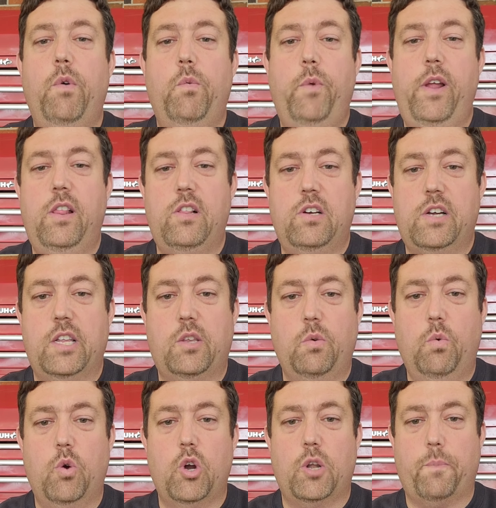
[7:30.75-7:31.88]
When we look at the
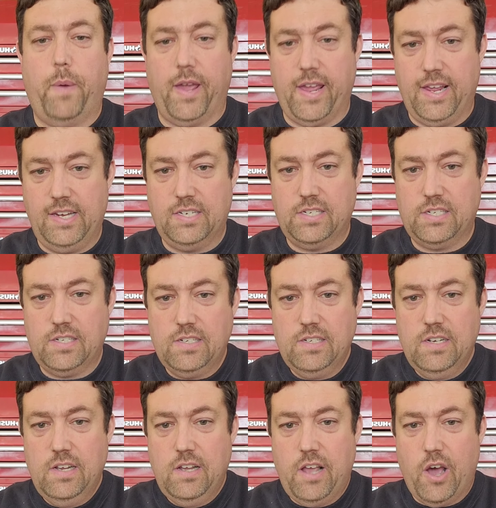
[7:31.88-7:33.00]
word peace,
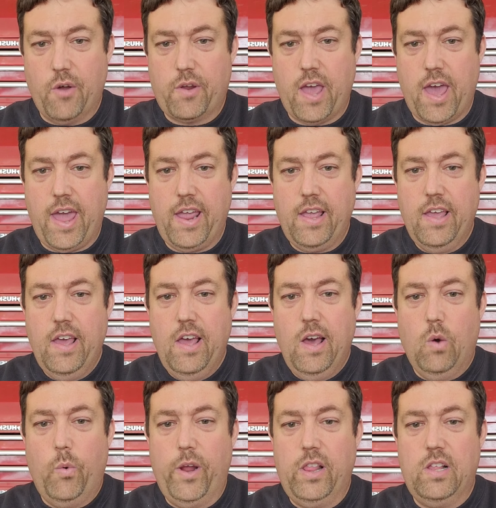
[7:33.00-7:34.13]
okay,
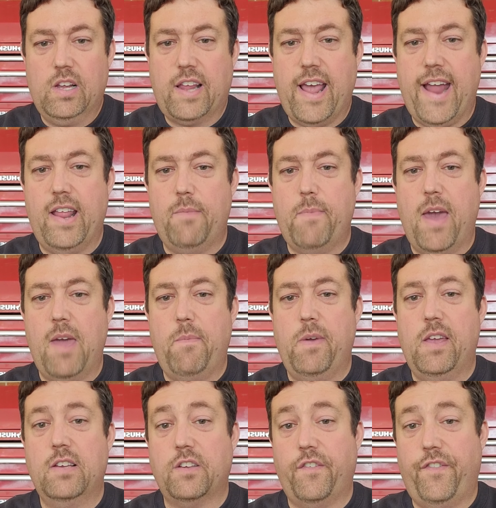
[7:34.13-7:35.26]
we look at it
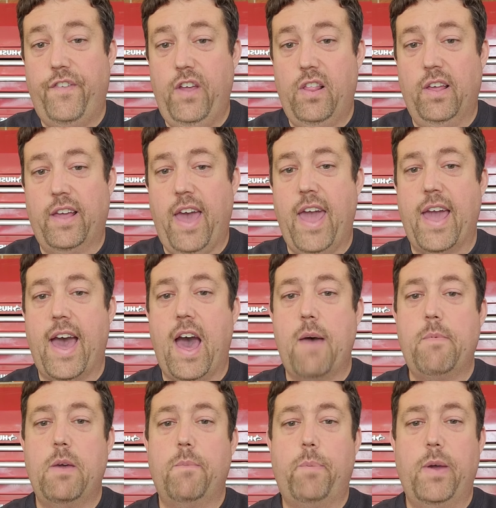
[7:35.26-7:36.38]
maybe as a feeling. Hey,
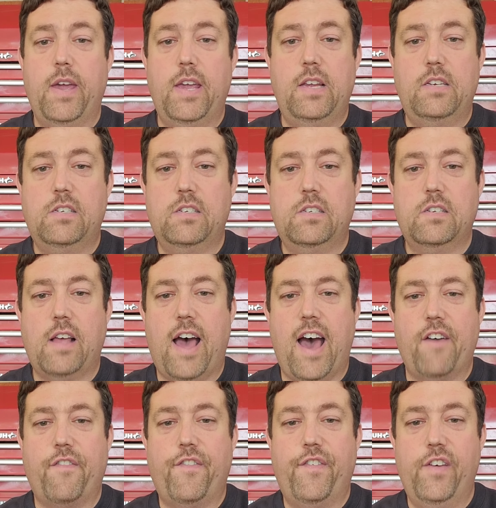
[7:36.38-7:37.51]
I'm at peace.
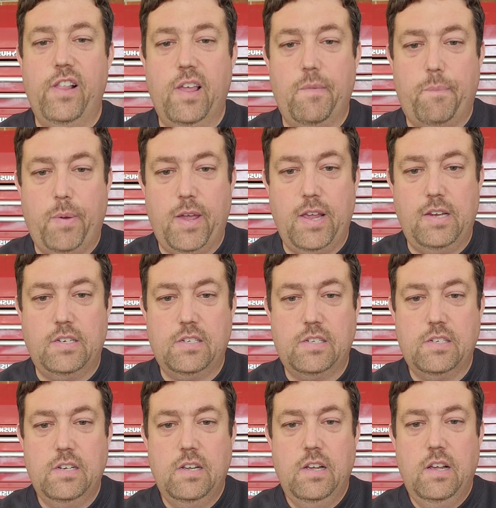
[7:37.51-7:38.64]
I feel at
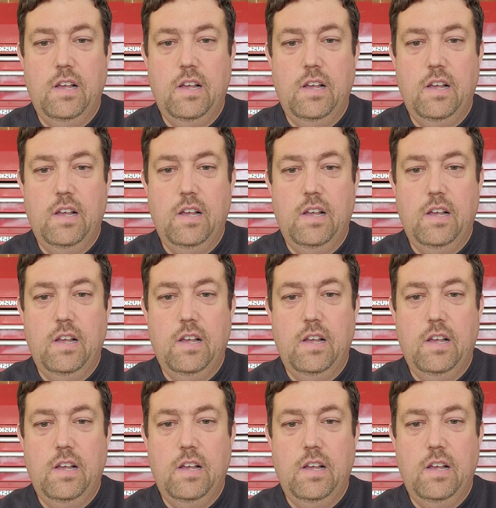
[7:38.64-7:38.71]
peace.